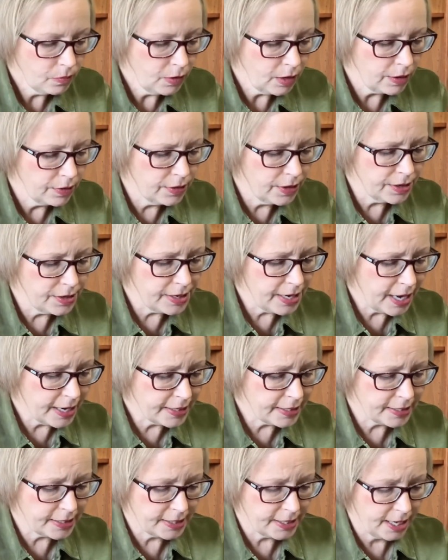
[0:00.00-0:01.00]
The next
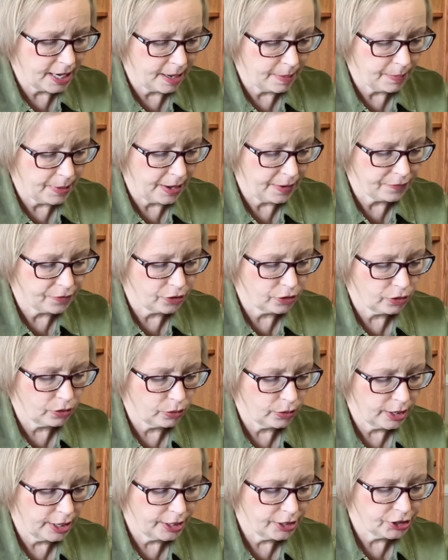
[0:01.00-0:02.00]
step after
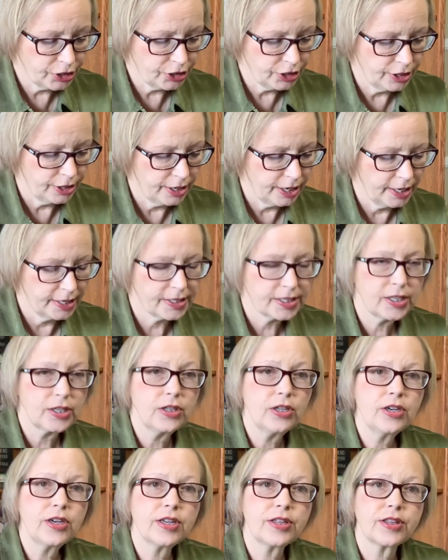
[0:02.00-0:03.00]
creation is to
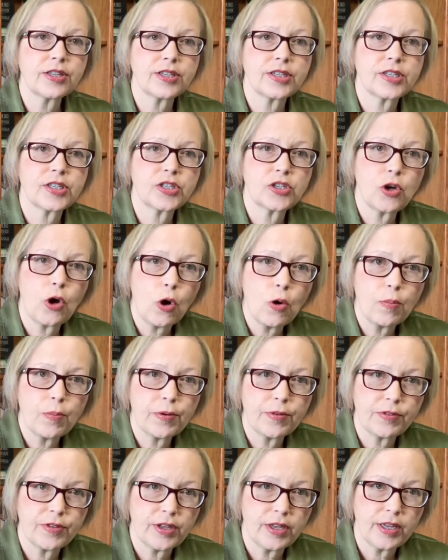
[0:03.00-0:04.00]
look at the scope of
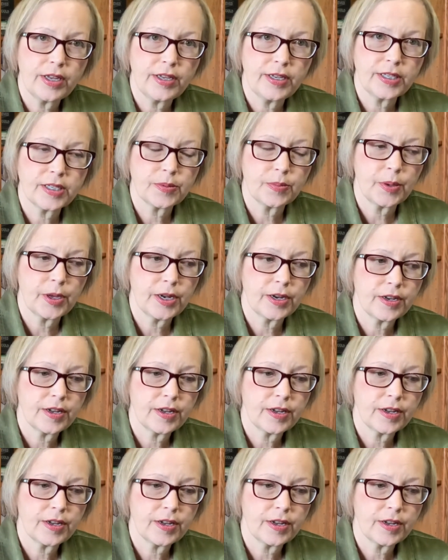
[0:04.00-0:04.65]
the easement.